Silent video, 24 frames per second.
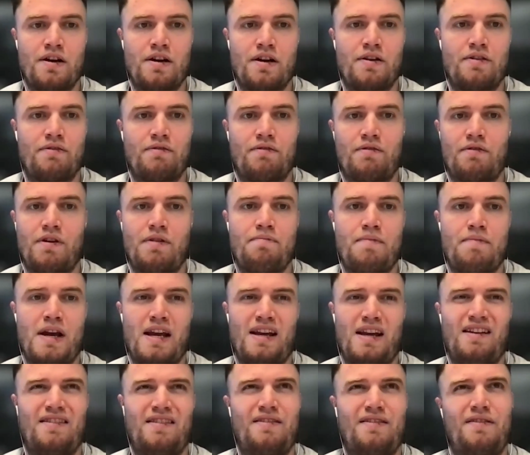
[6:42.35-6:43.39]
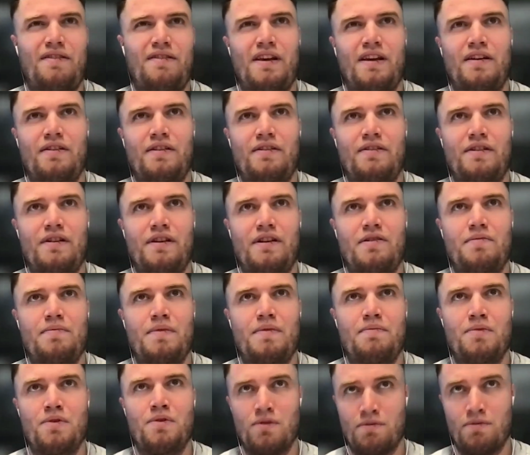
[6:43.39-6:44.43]
And it made things a little
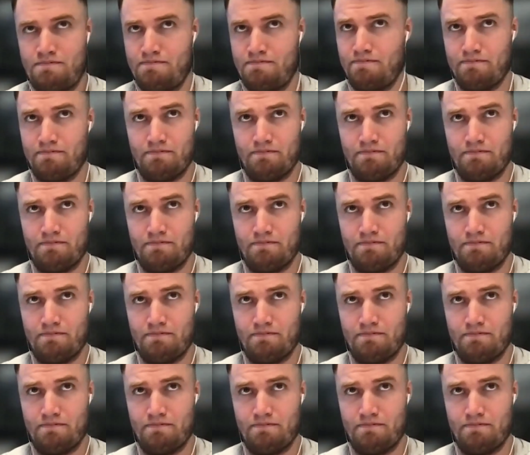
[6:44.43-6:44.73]
bit more